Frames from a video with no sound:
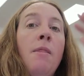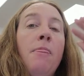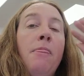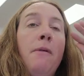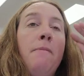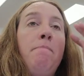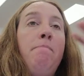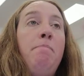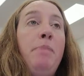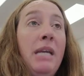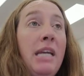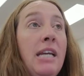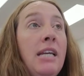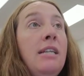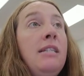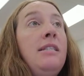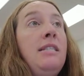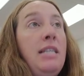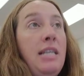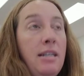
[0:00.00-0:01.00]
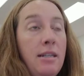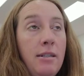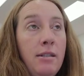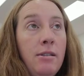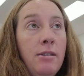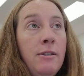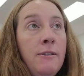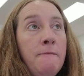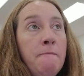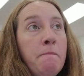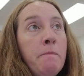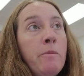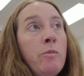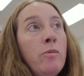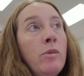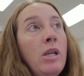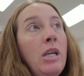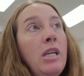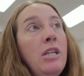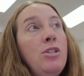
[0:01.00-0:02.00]
the big deal
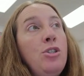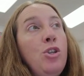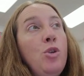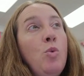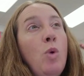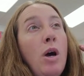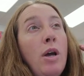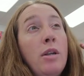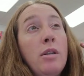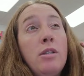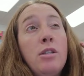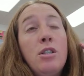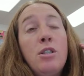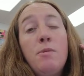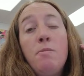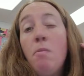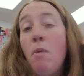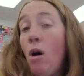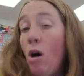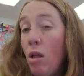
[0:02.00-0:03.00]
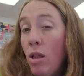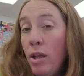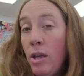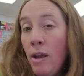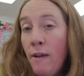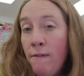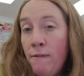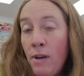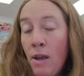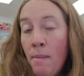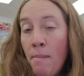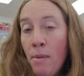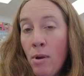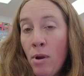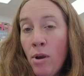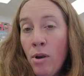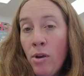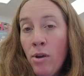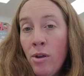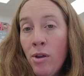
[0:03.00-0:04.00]
is you want a small enough
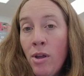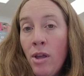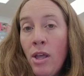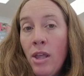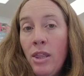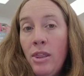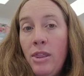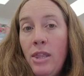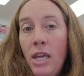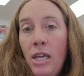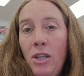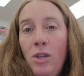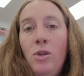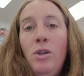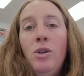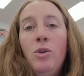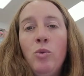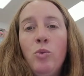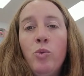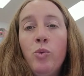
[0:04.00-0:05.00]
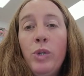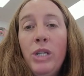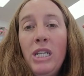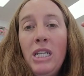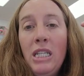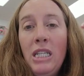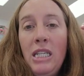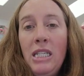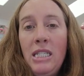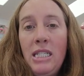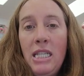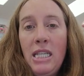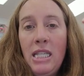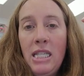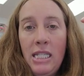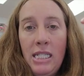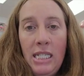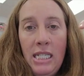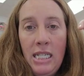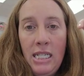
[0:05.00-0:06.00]
number that you can really see
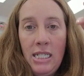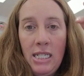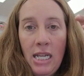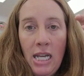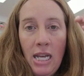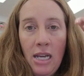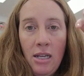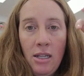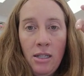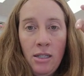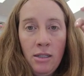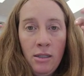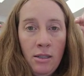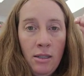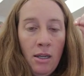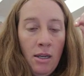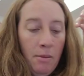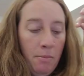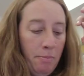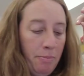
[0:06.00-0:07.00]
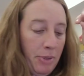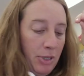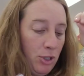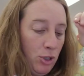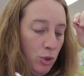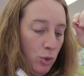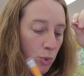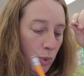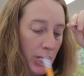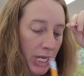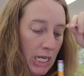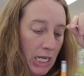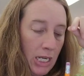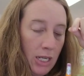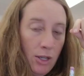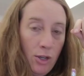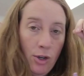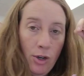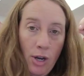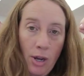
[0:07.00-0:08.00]
the detail
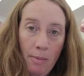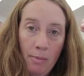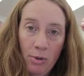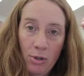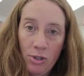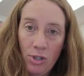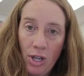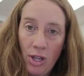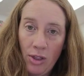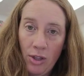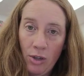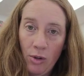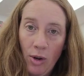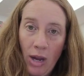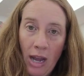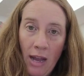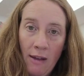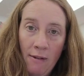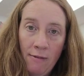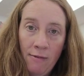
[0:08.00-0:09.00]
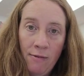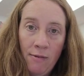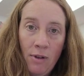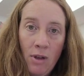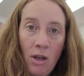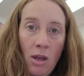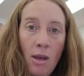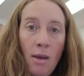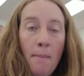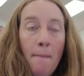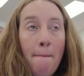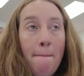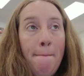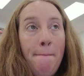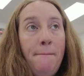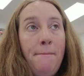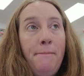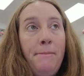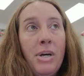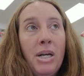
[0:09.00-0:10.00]
between your numbers on the graph,
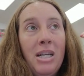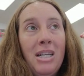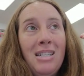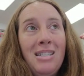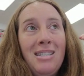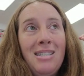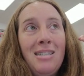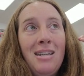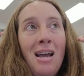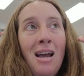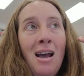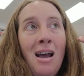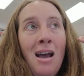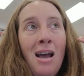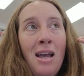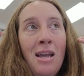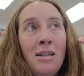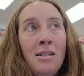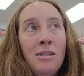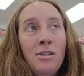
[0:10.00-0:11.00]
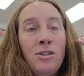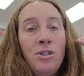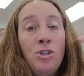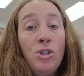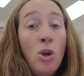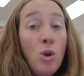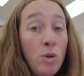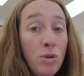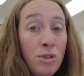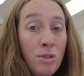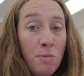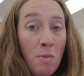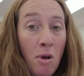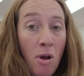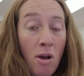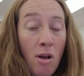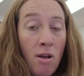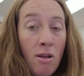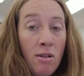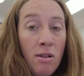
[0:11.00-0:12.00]
but it's not so
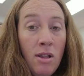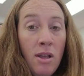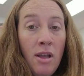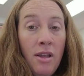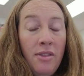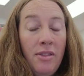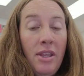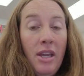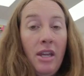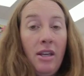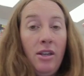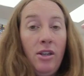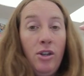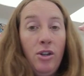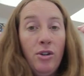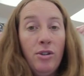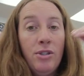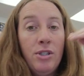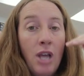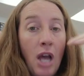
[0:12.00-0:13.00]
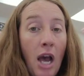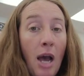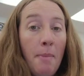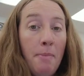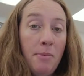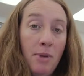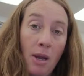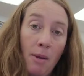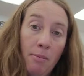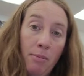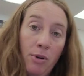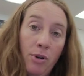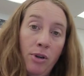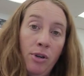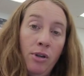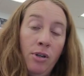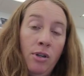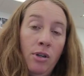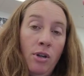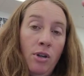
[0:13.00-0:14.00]
small that your top
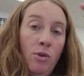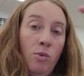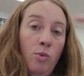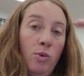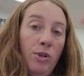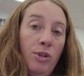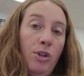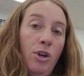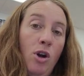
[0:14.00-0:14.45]
number would